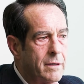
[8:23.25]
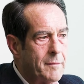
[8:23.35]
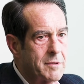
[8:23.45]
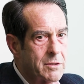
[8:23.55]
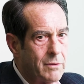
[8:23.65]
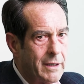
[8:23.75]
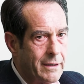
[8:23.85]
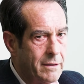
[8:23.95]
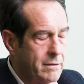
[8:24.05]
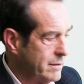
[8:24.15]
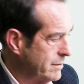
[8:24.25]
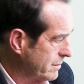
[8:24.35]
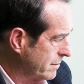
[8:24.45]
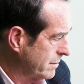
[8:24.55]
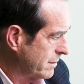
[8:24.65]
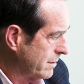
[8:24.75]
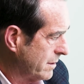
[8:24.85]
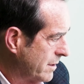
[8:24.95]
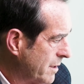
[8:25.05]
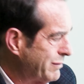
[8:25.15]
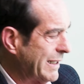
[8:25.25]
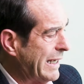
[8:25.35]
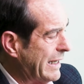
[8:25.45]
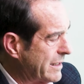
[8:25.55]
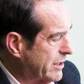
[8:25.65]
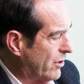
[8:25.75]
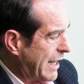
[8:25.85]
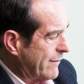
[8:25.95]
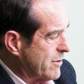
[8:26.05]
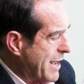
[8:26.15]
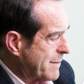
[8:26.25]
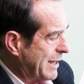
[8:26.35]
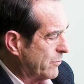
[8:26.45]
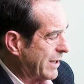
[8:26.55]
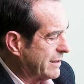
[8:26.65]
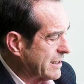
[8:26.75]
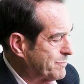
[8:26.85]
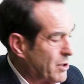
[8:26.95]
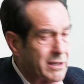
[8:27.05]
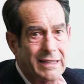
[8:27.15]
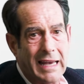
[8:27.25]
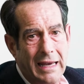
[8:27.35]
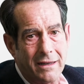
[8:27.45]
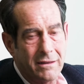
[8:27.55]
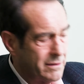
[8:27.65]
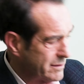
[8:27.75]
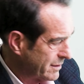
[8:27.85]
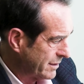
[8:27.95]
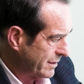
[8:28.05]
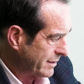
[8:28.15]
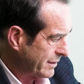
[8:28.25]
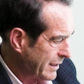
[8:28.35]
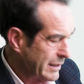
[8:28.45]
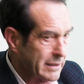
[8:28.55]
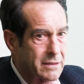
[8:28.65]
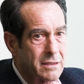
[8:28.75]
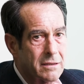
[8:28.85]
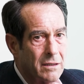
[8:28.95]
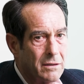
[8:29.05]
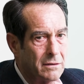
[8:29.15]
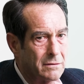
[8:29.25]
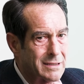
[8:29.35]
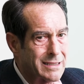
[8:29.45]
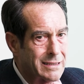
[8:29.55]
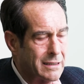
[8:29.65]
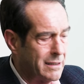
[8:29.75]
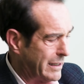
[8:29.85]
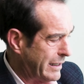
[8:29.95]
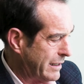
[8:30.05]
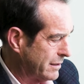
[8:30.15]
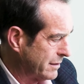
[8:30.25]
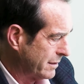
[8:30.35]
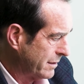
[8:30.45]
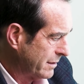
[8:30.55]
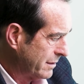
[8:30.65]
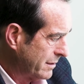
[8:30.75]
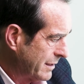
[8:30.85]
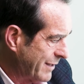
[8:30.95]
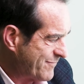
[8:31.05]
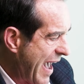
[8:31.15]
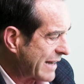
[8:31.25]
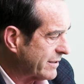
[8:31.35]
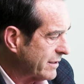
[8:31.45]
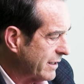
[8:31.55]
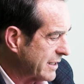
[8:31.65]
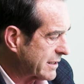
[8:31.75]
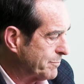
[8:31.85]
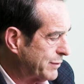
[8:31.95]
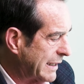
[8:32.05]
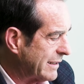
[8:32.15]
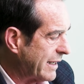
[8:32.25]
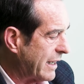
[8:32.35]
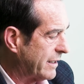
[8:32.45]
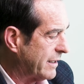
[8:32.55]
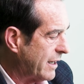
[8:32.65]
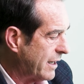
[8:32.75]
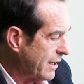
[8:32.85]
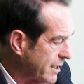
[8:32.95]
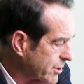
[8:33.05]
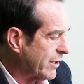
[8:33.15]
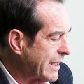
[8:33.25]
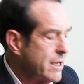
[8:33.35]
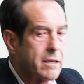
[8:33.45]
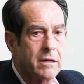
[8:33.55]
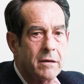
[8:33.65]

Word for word: I'm sweating. Please don't ever make me read this book again. It is so silly. In fact, it's completely and utterly